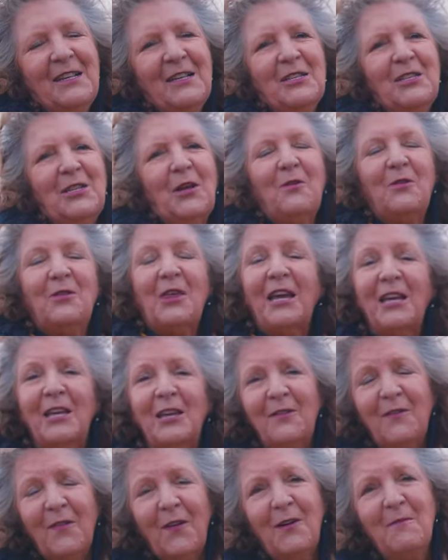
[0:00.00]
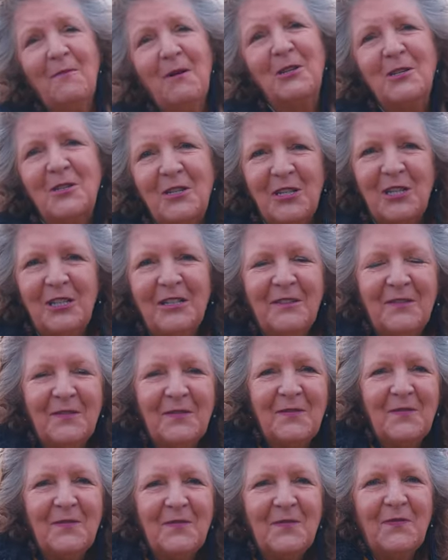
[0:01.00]
So thank you very much
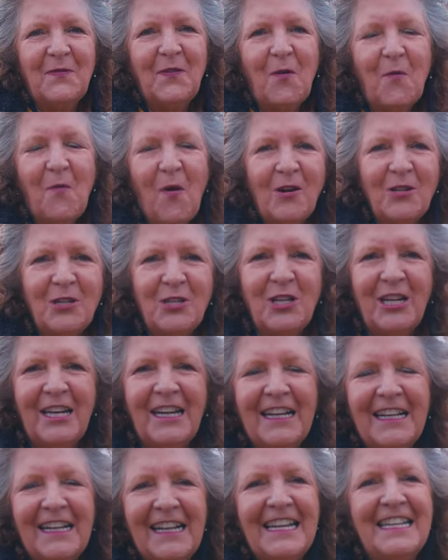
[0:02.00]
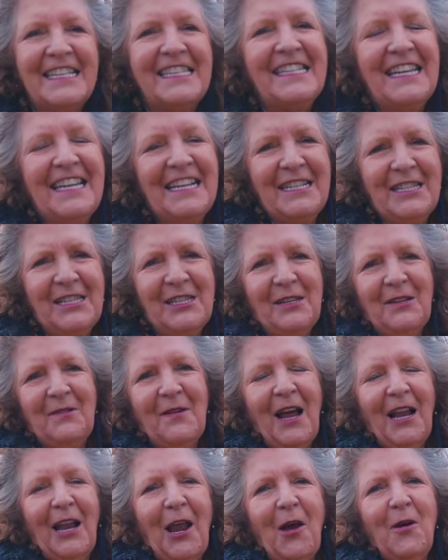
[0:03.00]
for watching and listening to
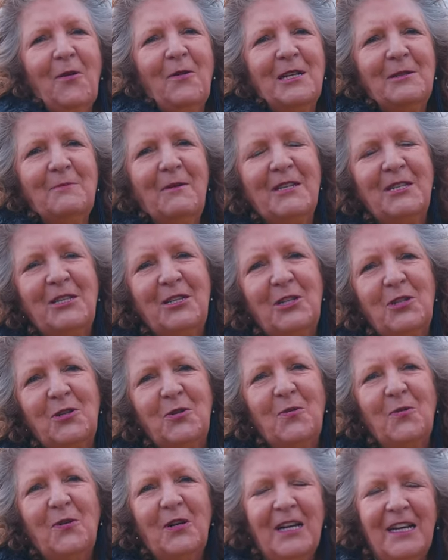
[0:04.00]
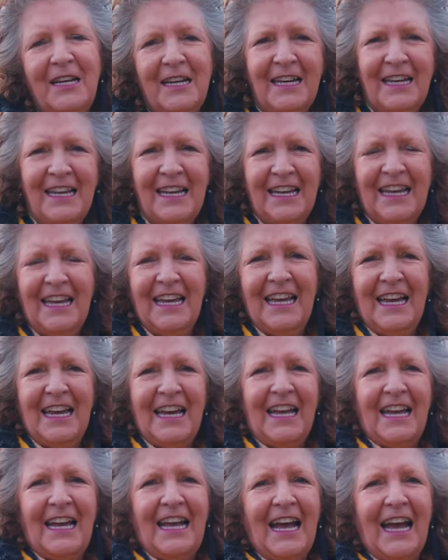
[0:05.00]
Hello is Better to Talk.
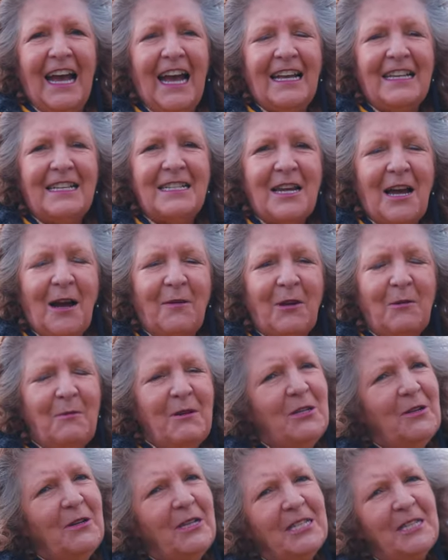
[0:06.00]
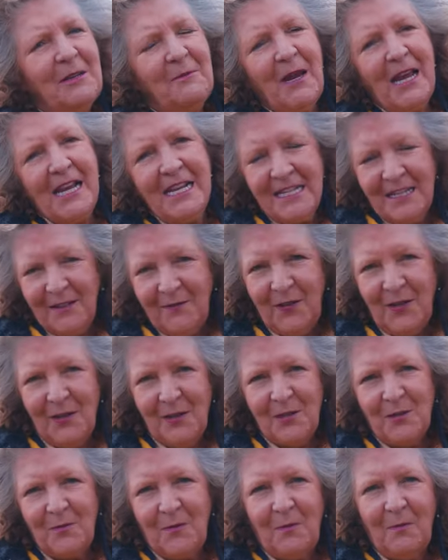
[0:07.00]
And I'm going to be doing some
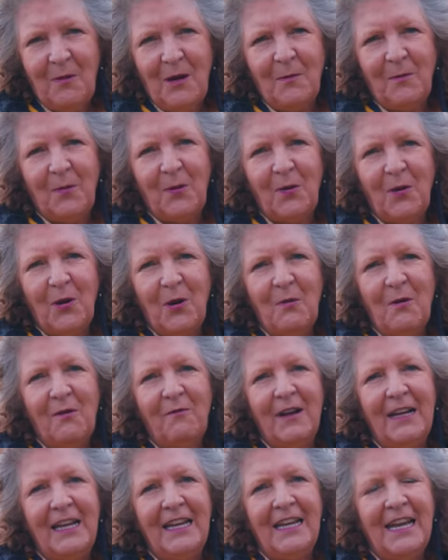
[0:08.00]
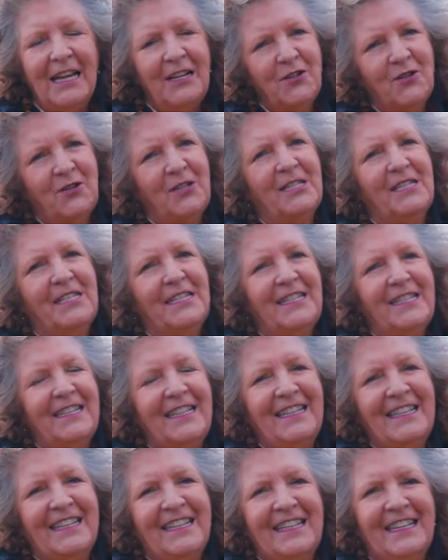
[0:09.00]
interviews with people who are really interested
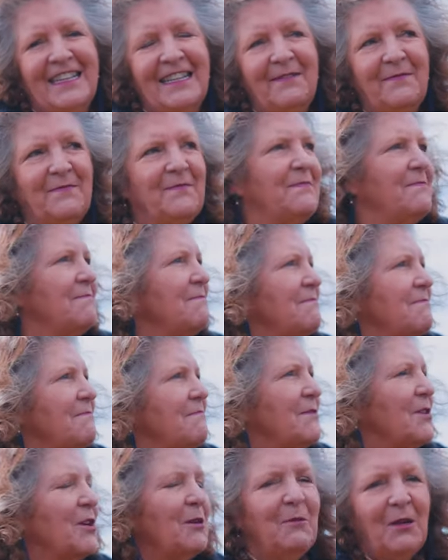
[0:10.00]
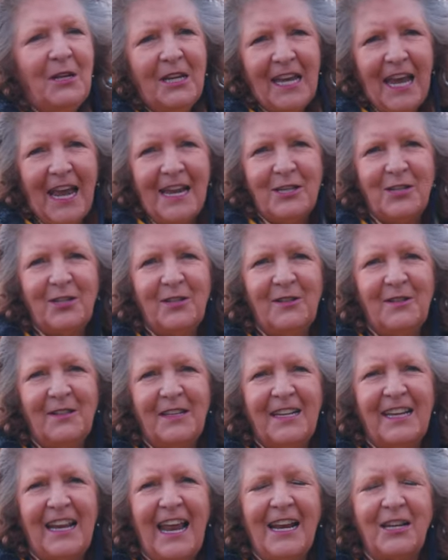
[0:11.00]
in communication,
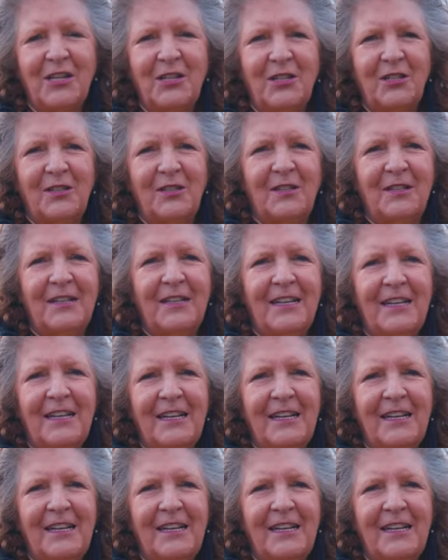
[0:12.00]
connection,